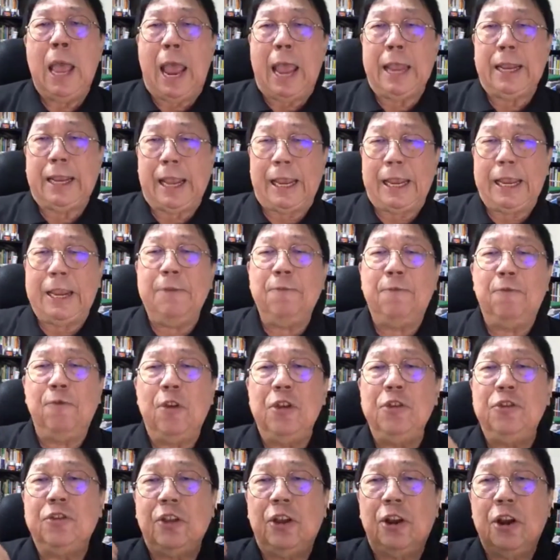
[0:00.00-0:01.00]
and can
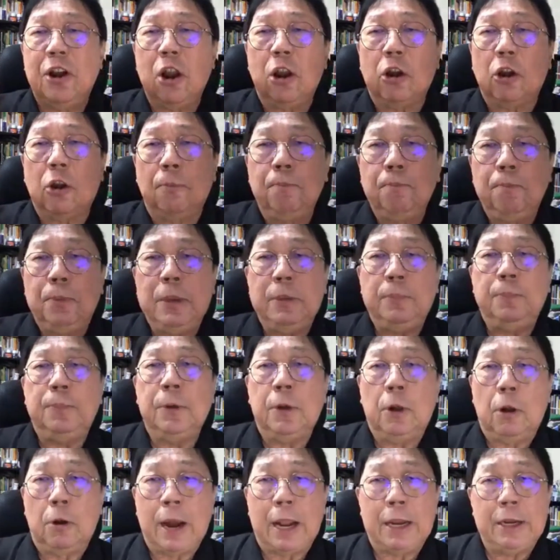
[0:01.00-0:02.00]
influence a lot of people.
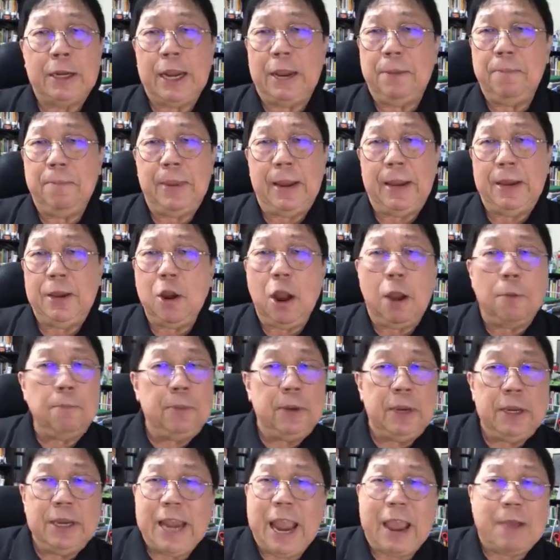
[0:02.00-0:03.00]
Alright? They may not
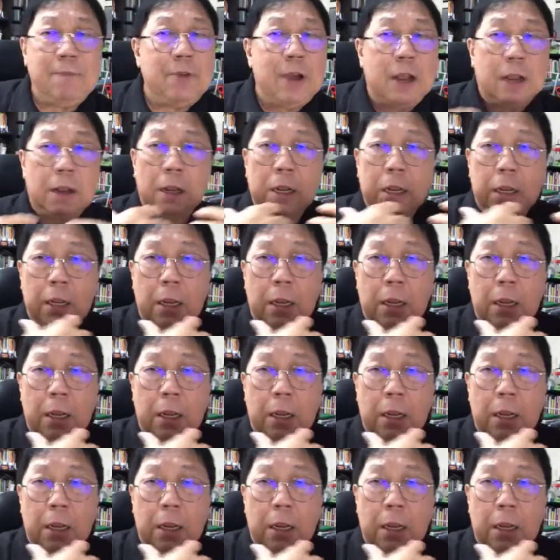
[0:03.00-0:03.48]
be network